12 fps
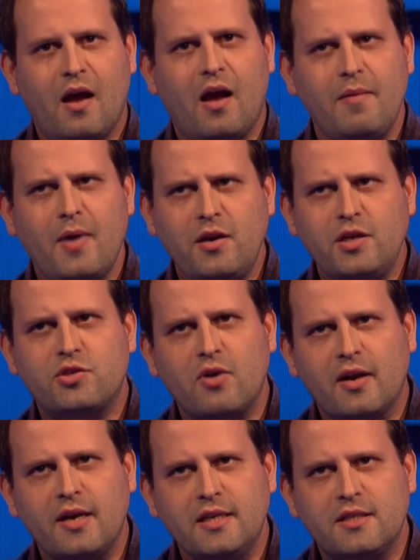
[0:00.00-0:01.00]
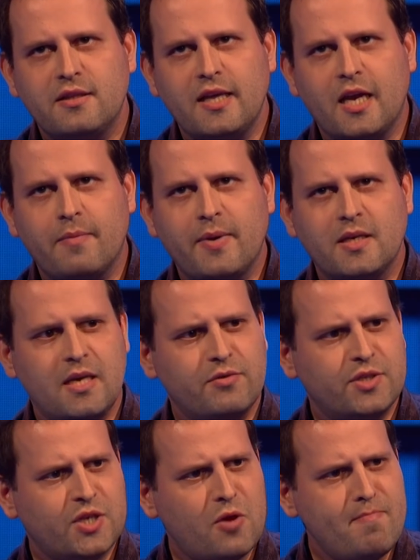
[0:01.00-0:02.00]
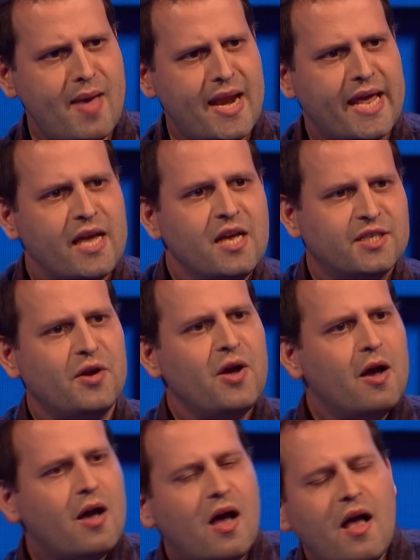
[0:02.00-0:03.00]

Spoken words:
I'm only struggling to think because there were so many. Right. So,